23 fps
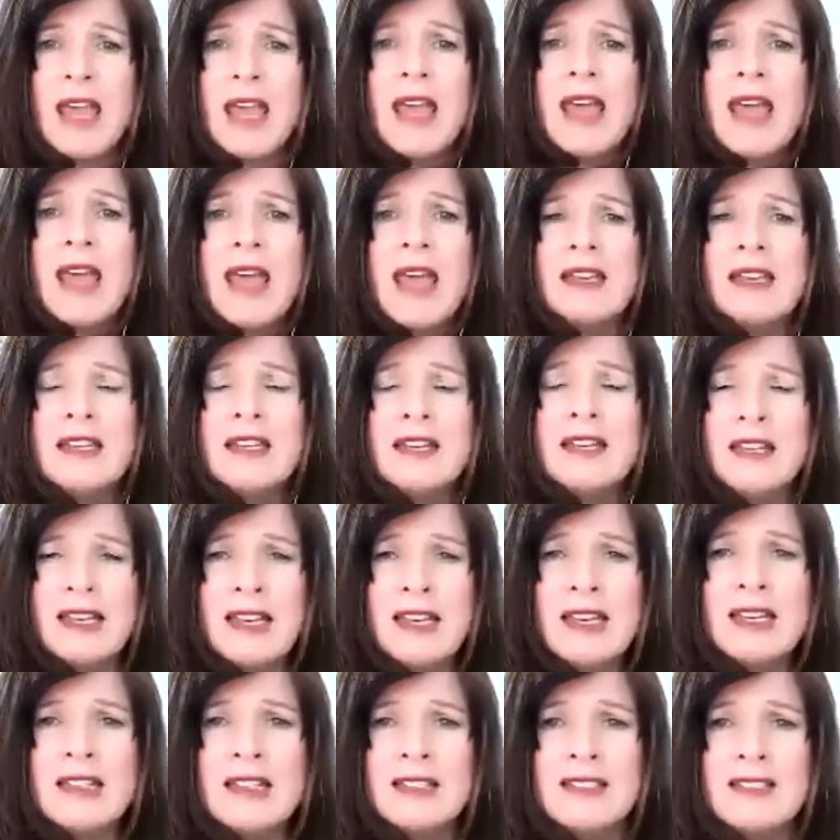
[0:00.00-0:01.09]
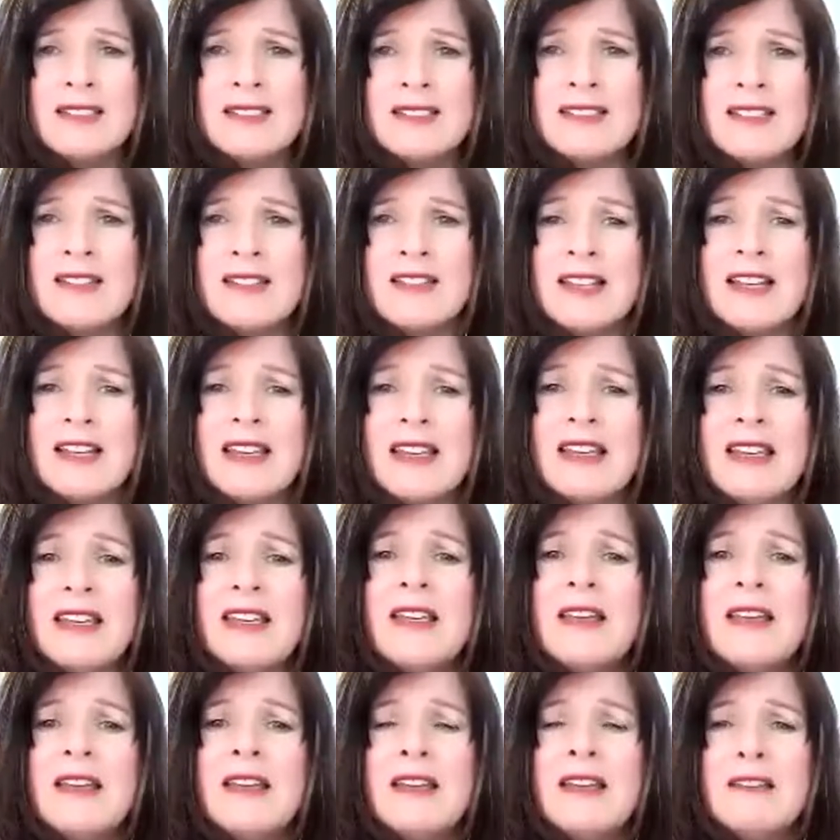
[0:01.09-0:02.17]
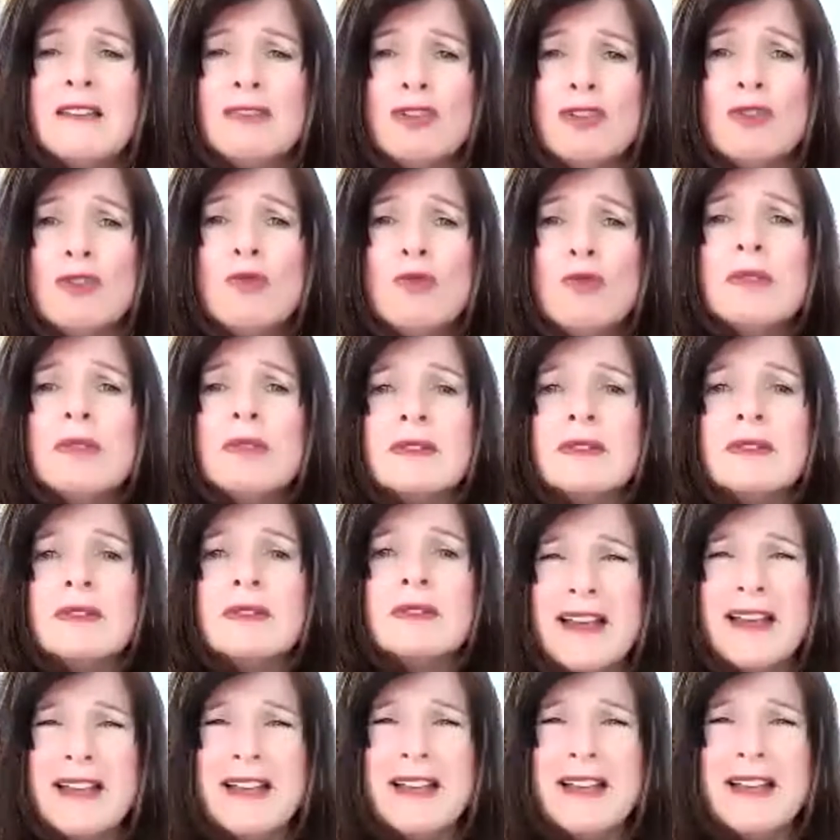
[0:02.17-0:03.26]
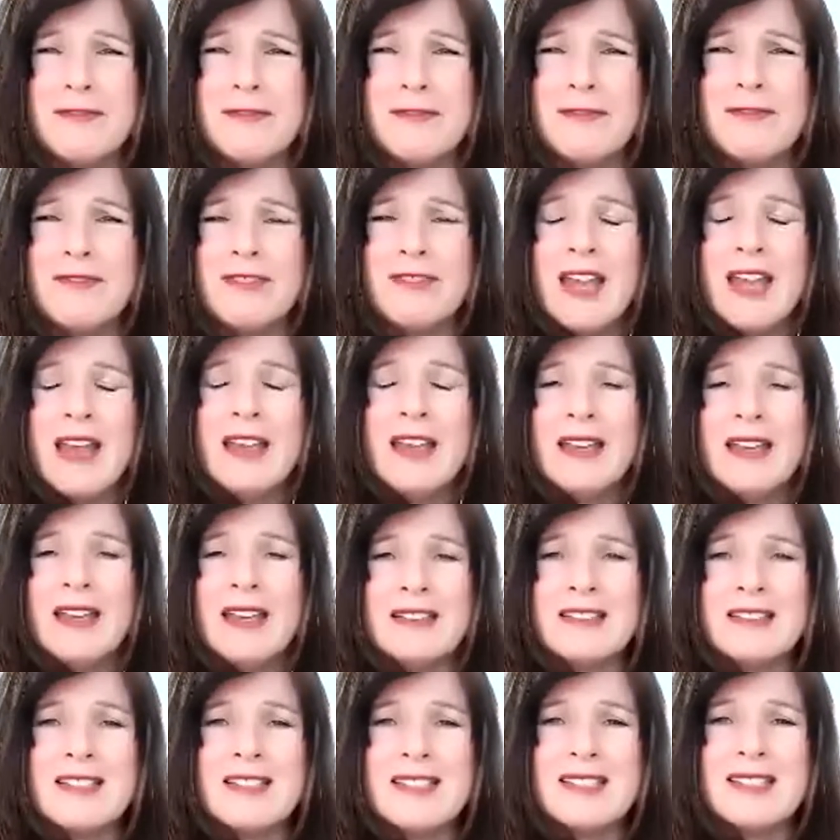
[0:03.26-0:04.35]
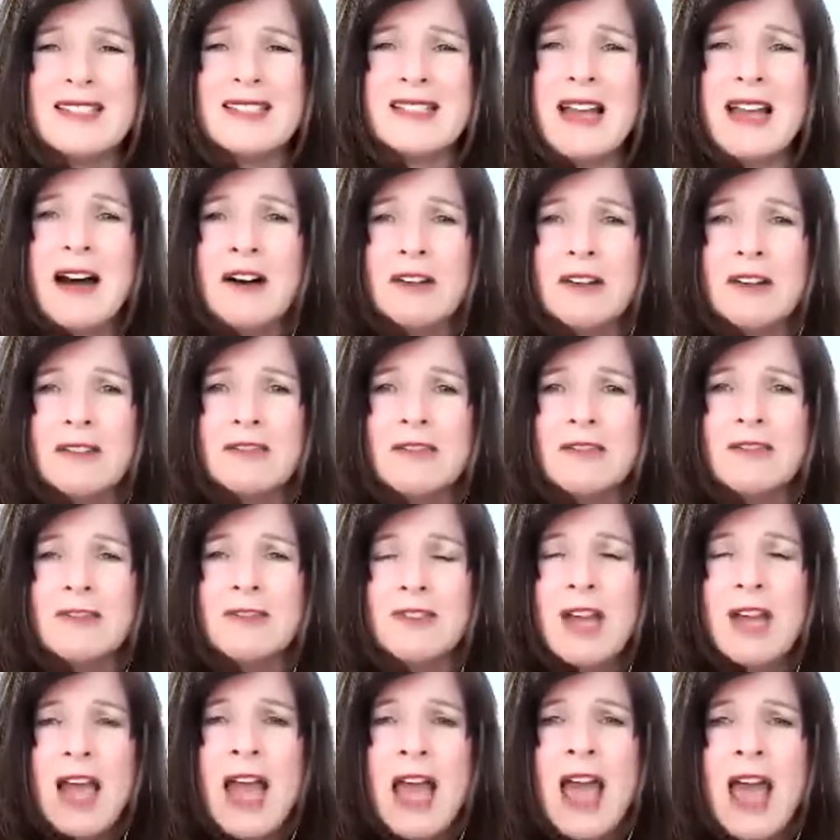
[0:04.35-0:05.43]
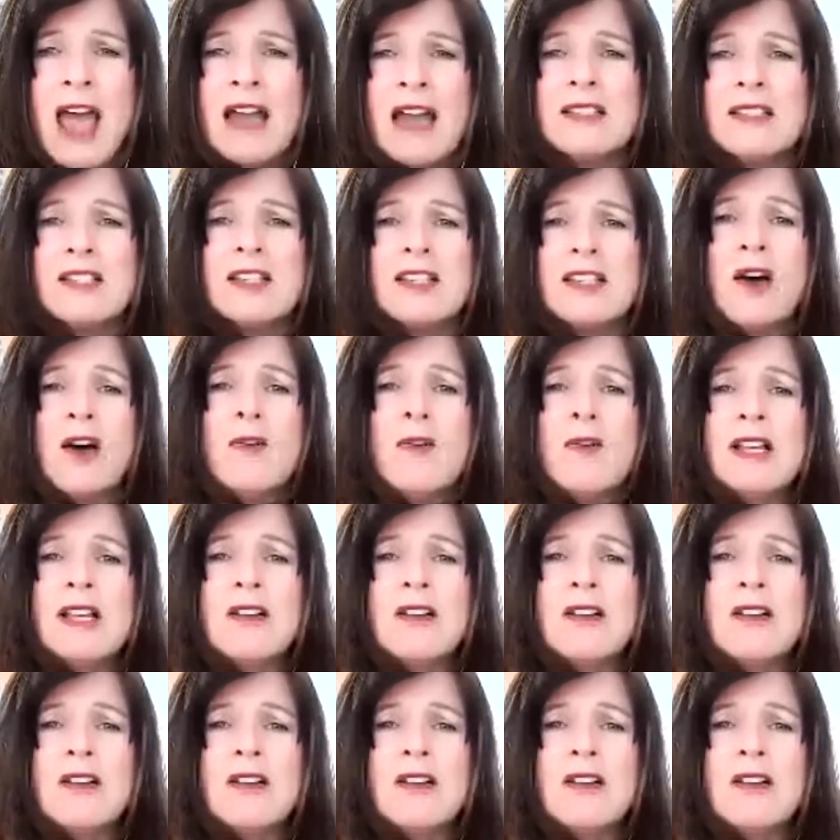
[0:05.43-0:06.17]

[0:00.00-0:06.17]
It is the key to life itself. And so in